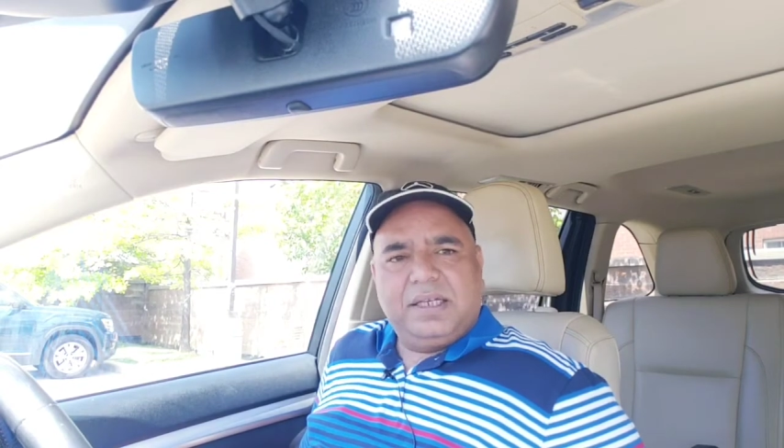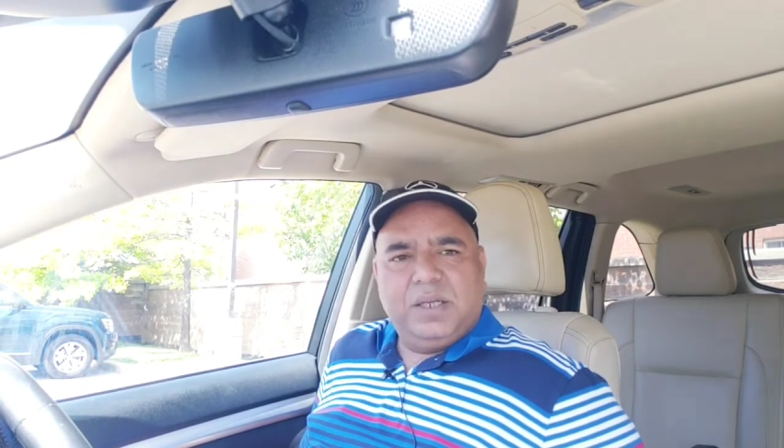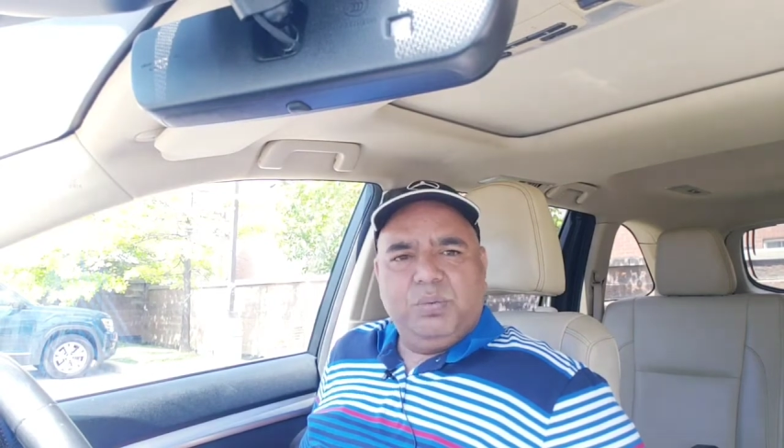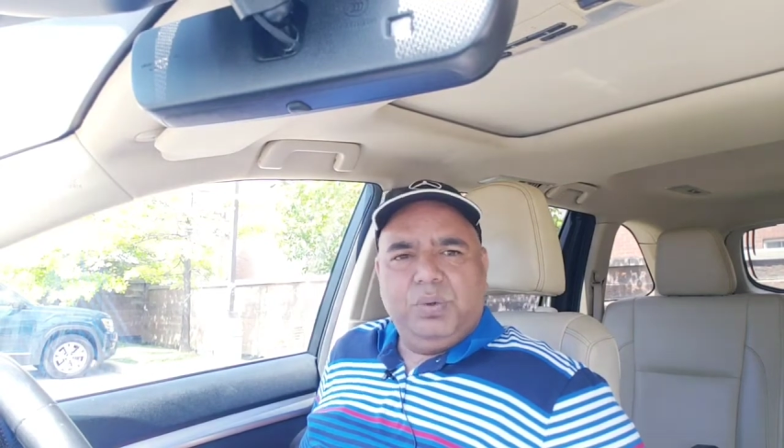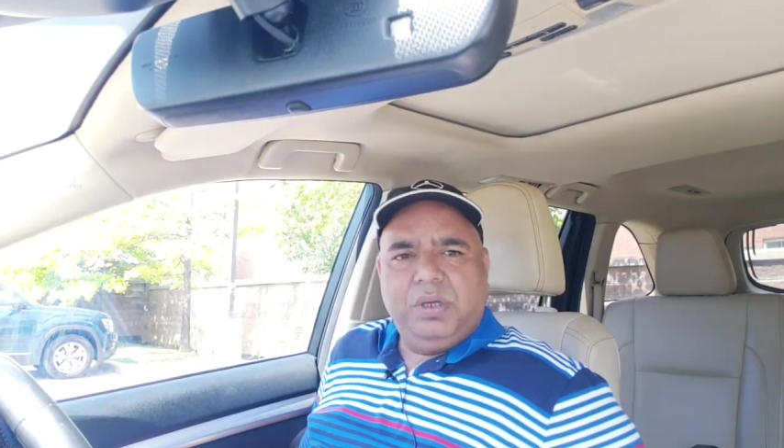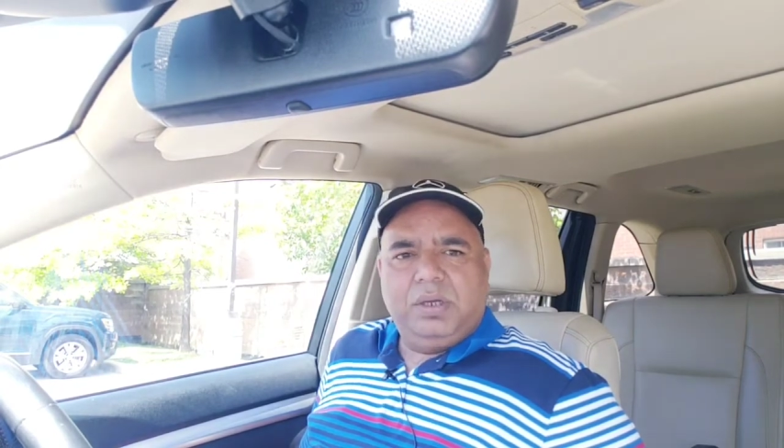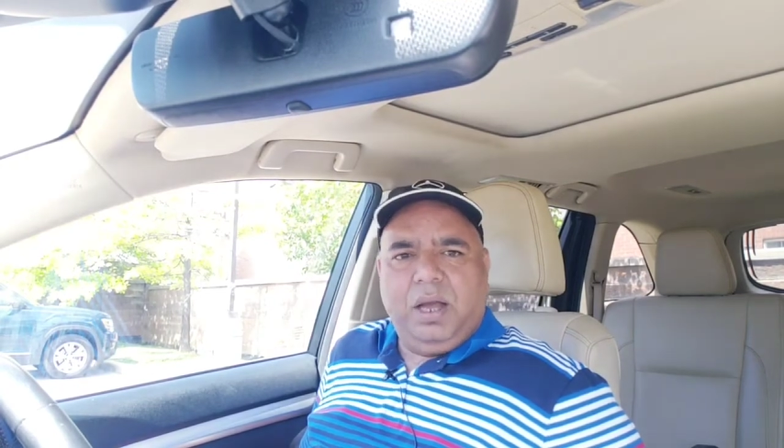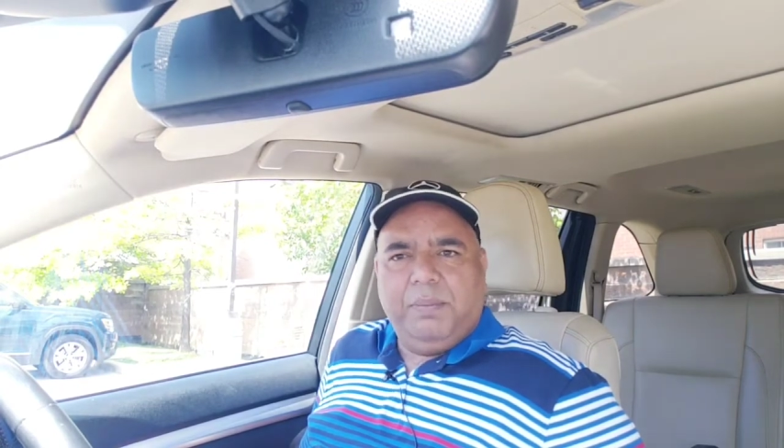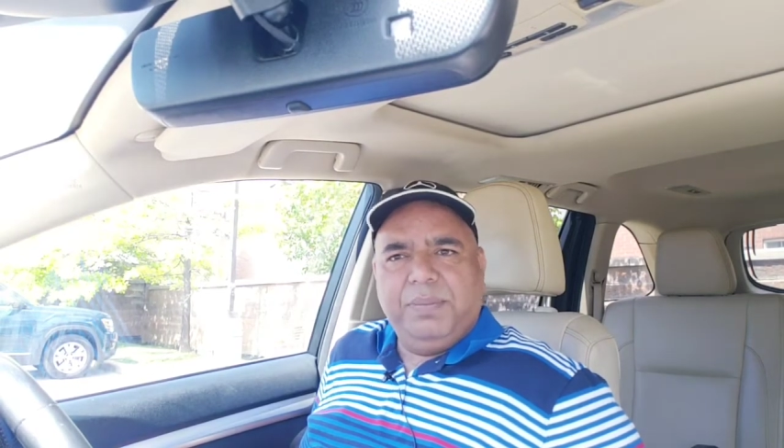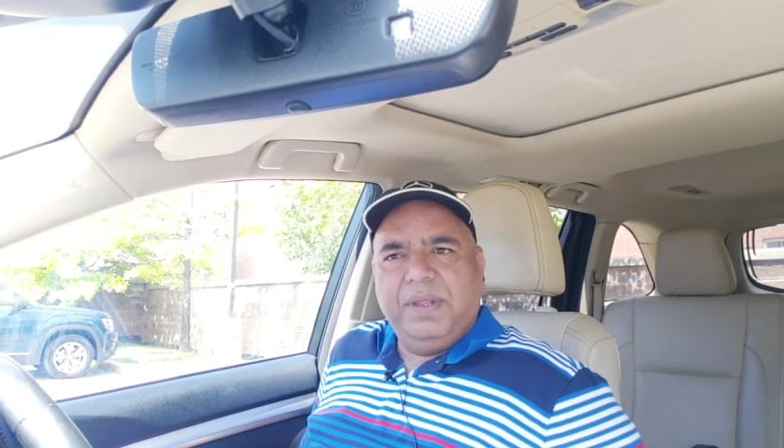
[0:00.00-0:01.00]
can we
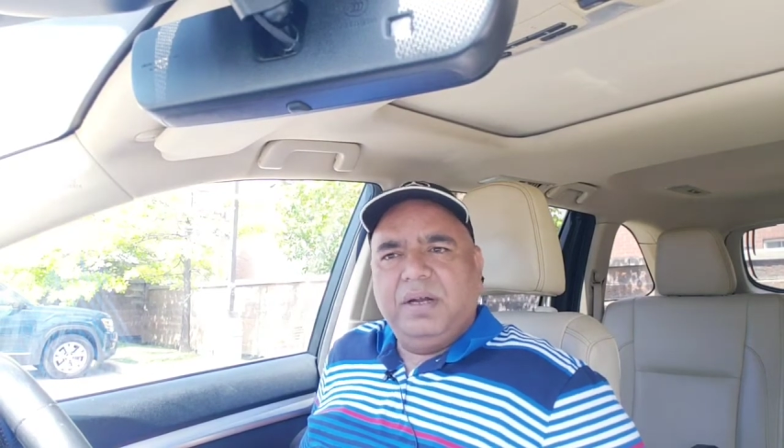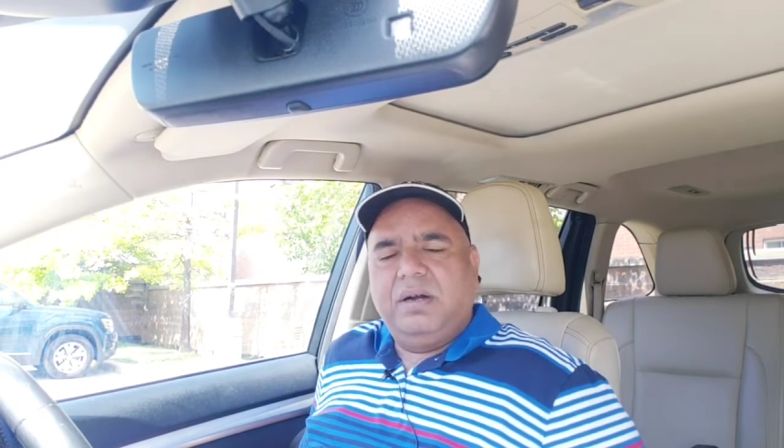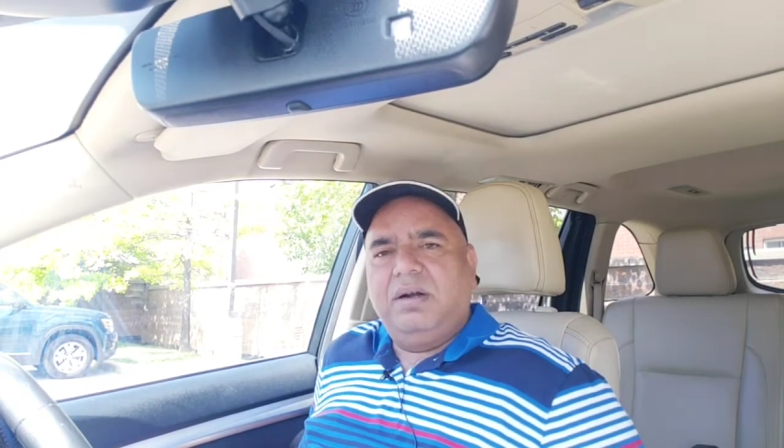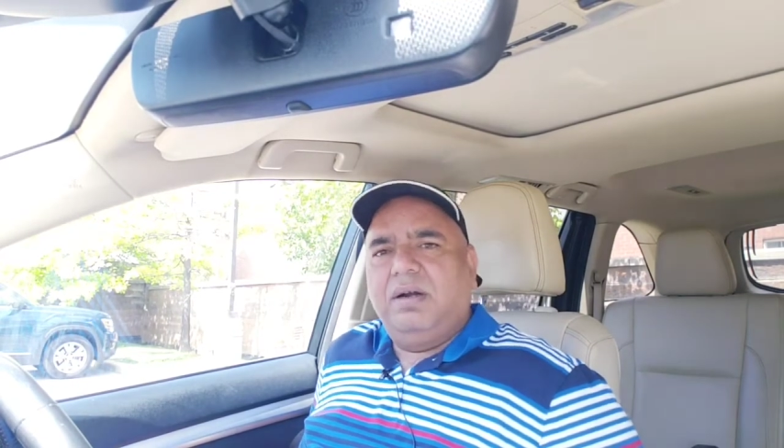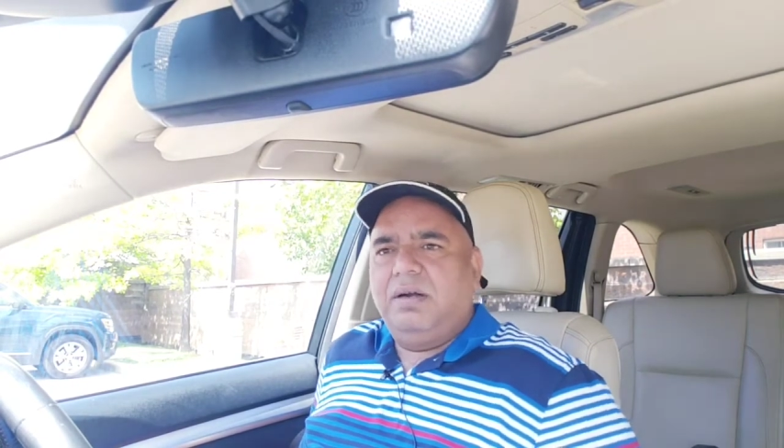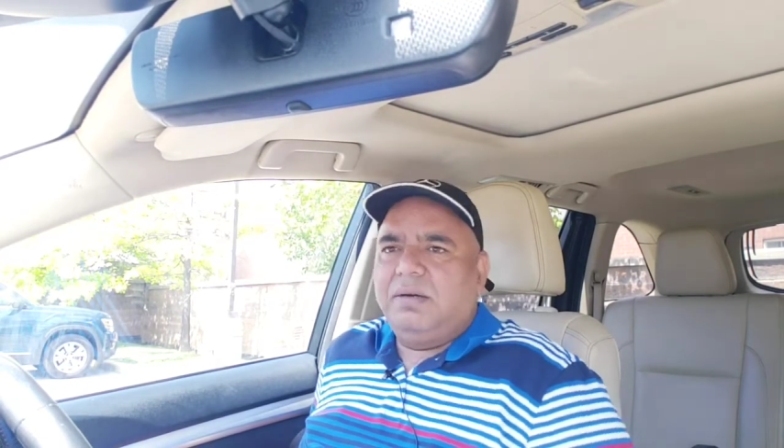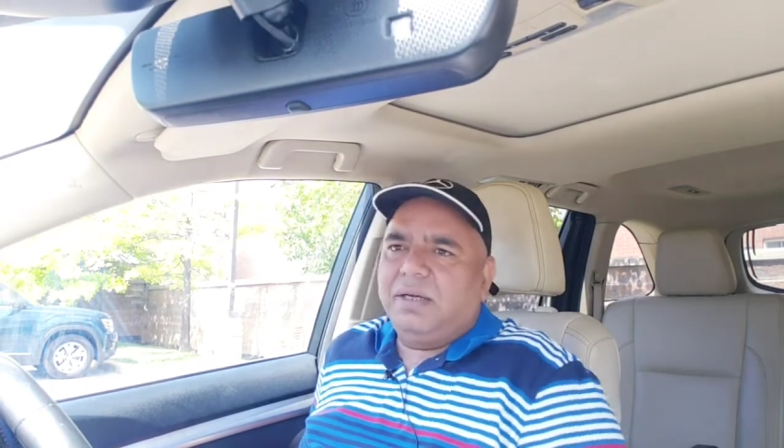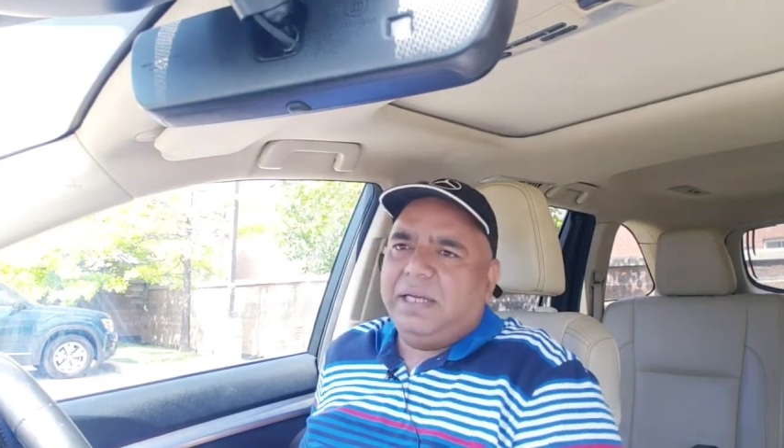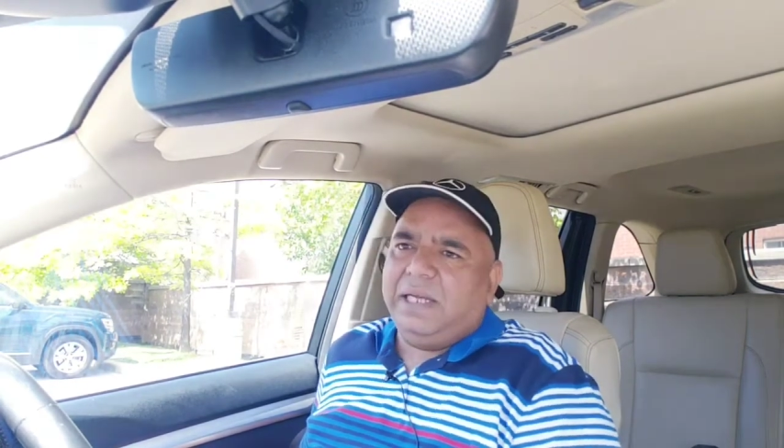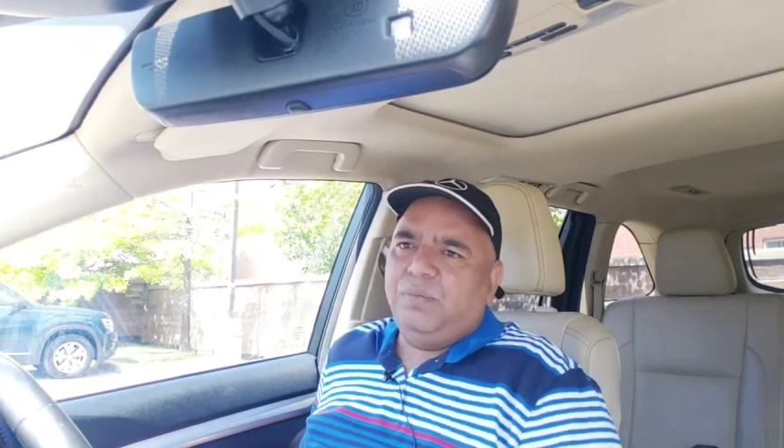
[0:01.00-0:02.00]
come there
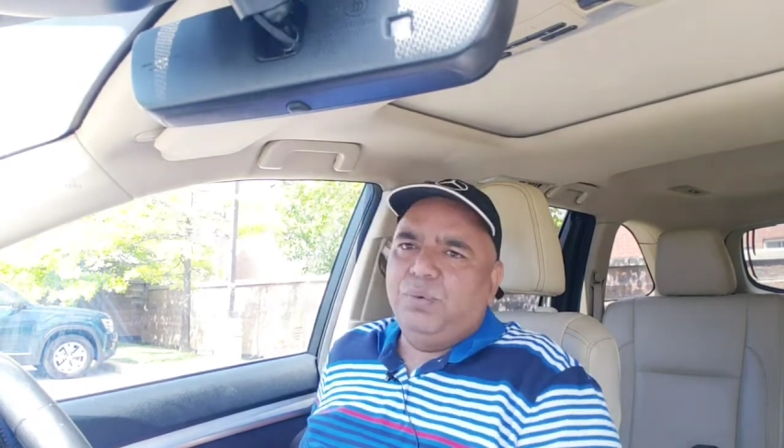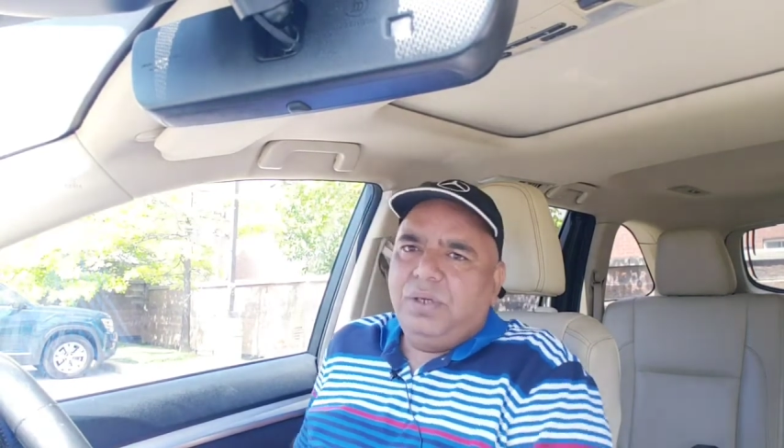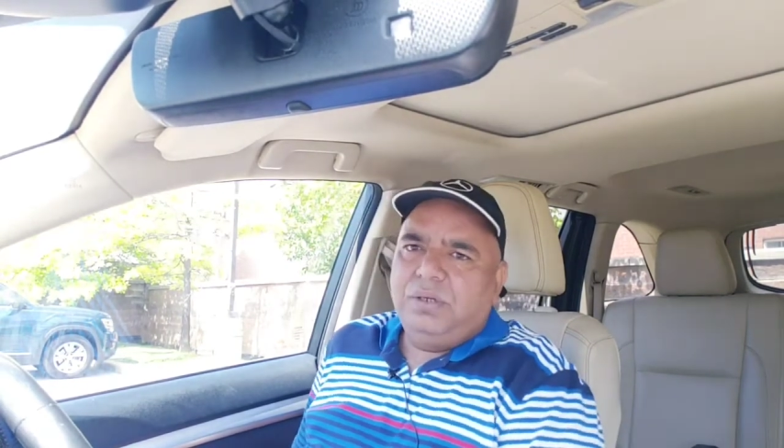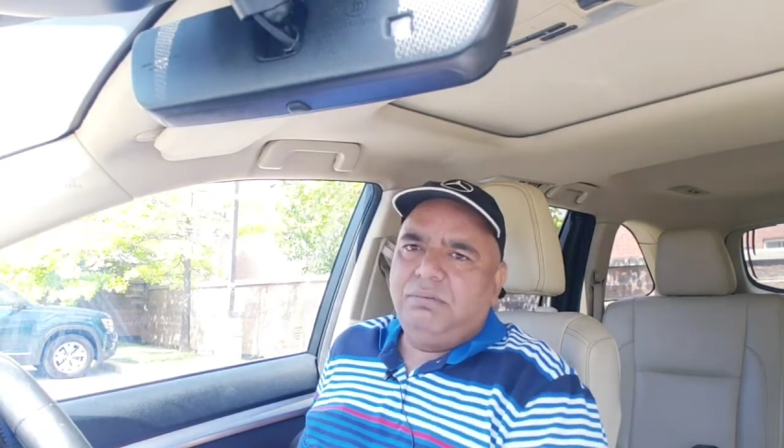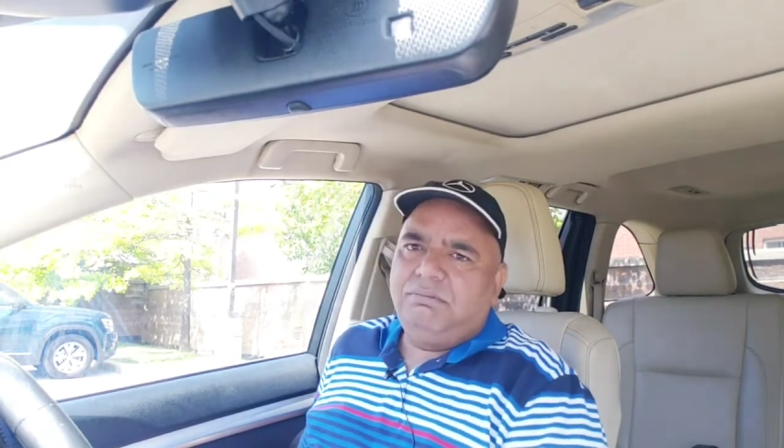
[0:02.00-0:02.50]
and